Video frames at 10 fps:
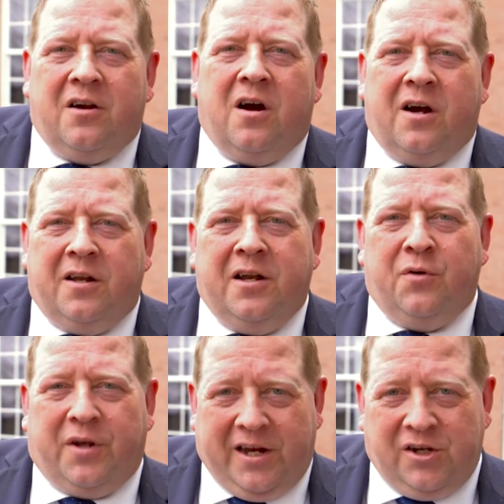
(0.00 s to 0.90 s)
garden
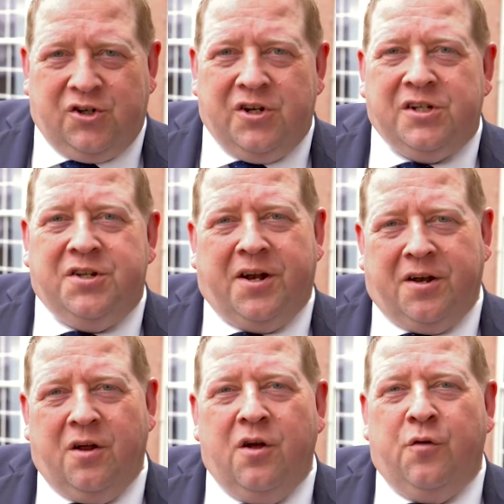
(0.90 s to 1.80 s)
irrigation is
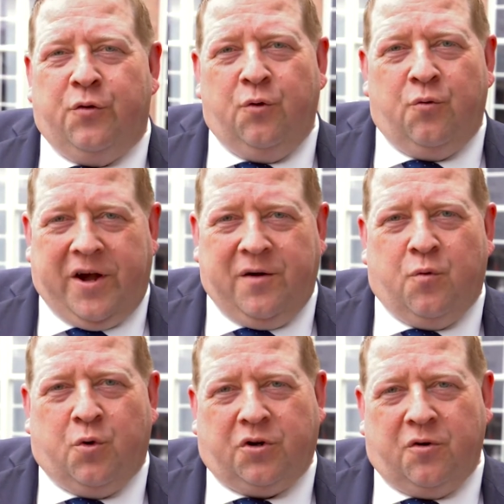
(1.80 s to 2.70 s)
done through
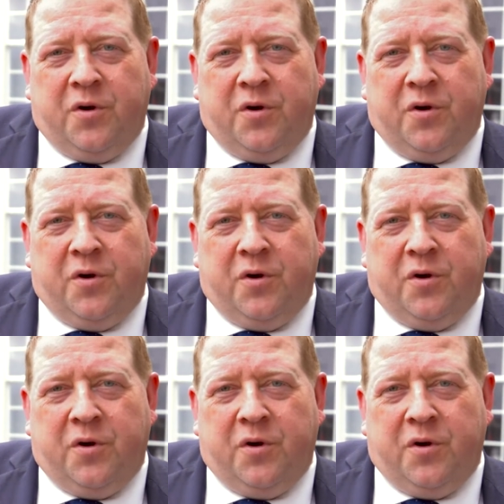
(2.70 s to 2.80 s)
rainwater.